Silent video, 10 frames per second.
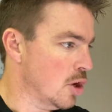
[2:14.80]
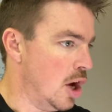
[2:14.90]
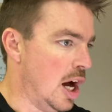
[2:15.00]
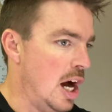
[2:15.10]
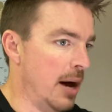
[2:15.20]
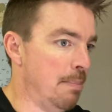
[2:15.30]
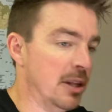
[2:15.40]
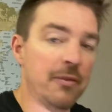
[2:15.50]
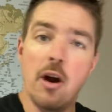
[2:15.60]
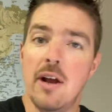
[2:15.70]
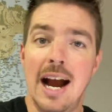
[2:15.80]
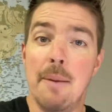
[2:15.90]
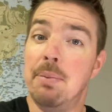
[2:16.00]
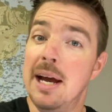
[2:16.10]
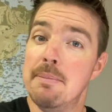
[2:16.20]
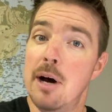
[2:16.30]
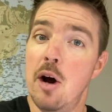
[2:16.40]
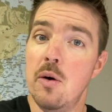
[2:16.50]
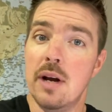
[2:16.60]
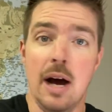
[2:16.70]
the phone on airplane
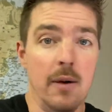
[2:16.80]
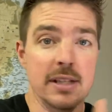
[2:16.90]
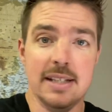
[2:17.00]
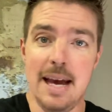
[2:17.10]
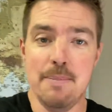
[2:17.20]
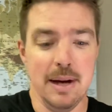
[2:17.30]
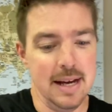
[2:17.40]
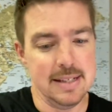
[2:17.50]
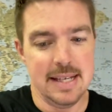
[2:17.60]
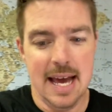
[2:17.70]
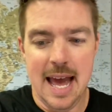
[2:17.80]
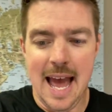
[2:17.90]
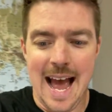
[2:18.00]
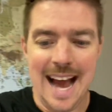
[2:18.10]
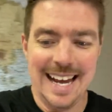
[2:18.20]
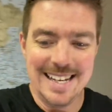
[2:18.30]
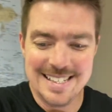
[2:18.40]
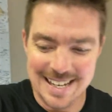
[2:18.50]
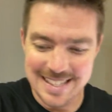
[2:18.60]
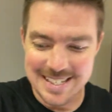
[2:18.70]
mode, I always say, because I can't
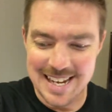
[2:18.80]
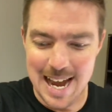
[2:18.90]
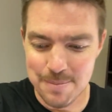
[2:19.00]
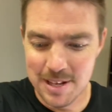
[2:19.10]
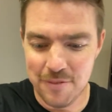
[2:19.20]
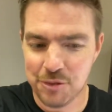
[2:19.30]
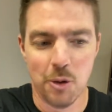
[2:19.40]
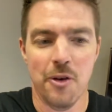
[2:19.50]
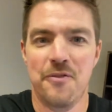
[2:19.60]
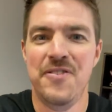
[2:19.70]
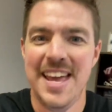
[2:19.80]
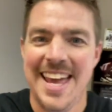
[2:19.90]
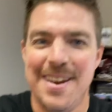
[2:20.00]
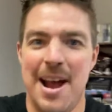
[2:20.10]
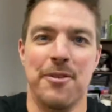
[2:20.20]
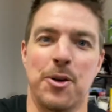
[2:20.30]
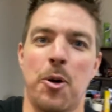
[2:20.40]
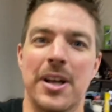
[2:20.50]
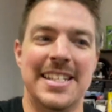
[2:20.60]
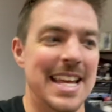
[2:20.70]
tell you the times I've threw a fit. I've
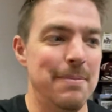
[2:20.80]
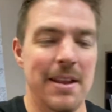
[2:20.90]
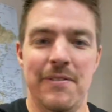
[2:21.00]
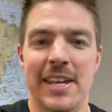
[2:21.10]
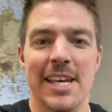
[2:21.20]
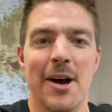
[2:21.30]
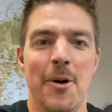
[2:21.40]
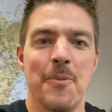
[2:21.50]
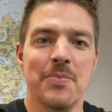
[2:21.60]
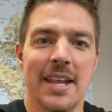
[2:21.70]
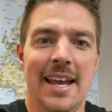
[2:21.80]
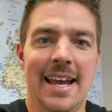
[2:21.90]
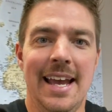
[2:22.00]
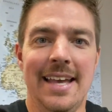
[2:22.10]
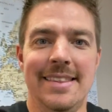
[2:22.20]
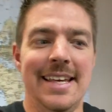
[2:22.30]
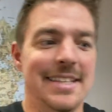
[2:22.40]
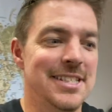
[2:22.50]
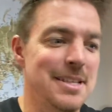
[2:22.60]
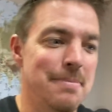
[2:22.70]
recorded a 10-minute video, and then
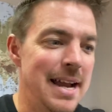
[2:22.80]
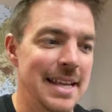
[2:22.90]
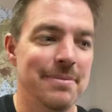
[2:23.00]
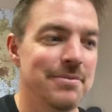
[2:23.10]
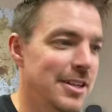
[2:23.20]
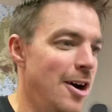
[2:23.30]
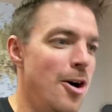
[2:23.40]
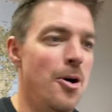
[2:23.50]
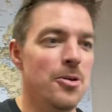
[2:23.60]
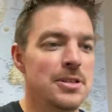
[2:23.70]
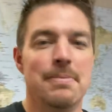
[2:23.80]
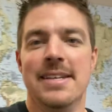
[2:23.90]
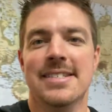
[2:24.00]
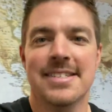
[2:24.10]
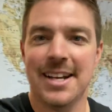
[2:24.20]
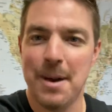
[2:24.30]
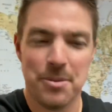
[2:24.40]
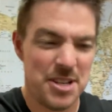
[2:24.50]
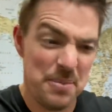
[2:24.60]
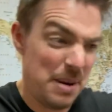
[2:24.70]
somebody calls and messes it up or
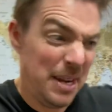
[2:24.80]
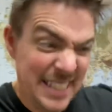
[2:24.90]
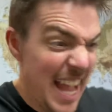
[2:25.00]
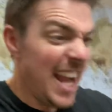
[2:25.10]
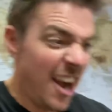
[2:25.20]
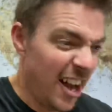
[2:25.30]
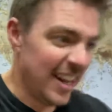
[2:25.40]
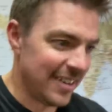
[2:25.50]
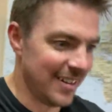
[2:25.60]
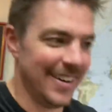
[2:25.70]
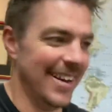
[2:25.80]
something. I'm like, dang on.